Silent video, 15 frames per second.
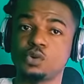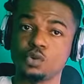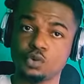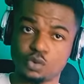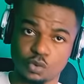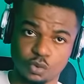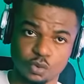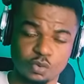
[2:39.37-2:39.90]

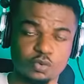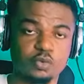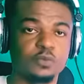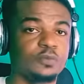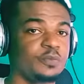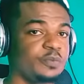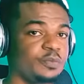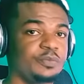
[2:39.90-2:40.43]
do.
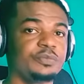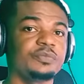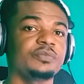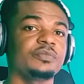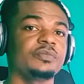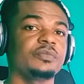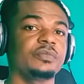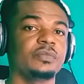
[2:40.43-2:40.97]

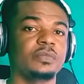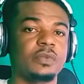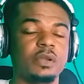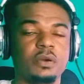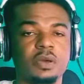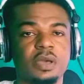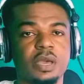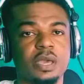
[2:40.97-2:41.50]

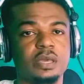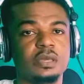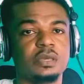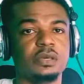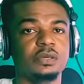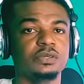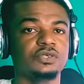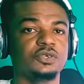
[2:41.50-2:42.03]
Okay,
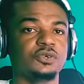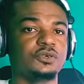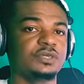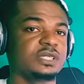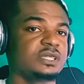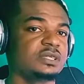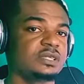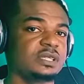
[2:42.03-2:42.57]
so you
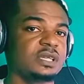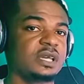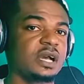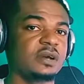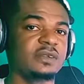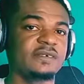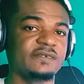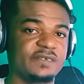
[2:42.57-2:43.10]
see
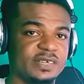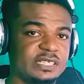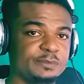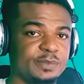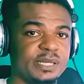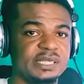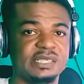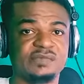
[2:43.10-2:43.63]
how the first
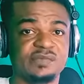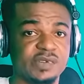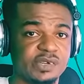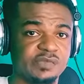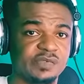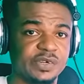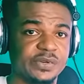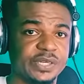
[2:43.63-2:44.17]
part is
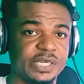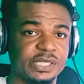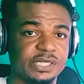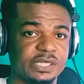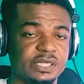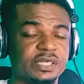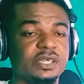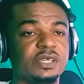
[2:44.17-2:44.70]
very
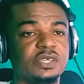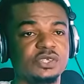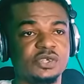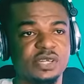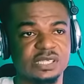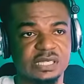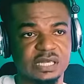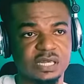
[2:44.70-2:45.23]
easy. So
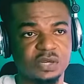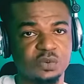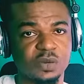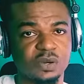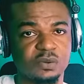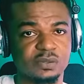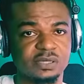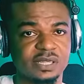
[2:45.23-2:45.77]
the second
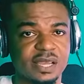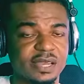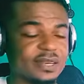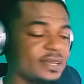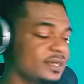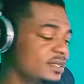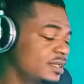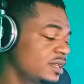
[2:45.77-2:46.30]
one goes like
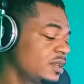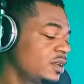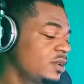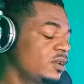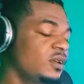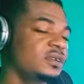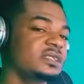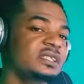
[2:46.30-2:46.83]
this:
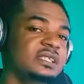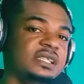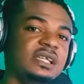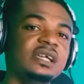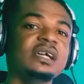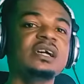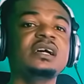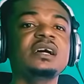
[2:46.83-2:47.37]

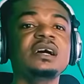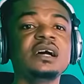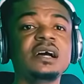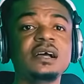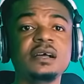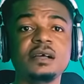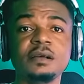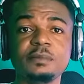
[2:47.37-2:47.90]

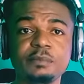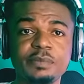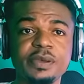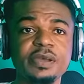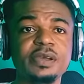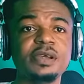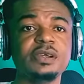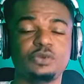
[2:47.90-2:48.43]
Osa
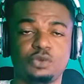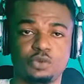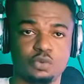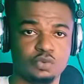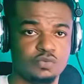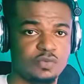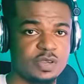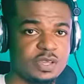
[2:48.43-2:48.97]
be
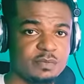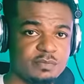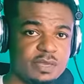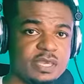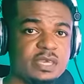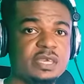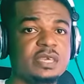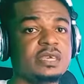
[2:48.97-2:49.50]
do re
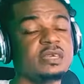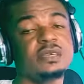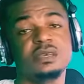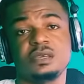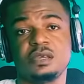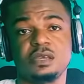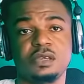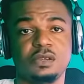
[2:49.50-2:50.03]
mi
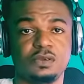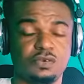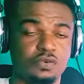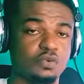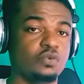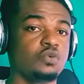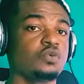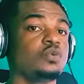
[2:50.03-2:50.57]

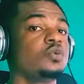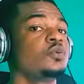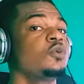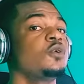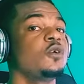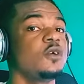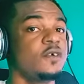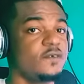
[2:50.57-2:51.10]
do
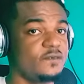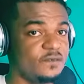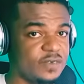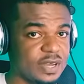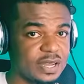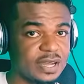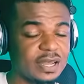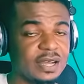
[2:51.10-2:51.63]

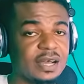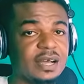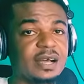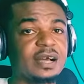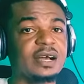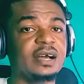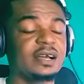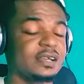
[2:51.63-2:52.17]

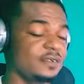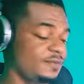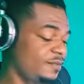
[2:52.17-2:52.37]
fa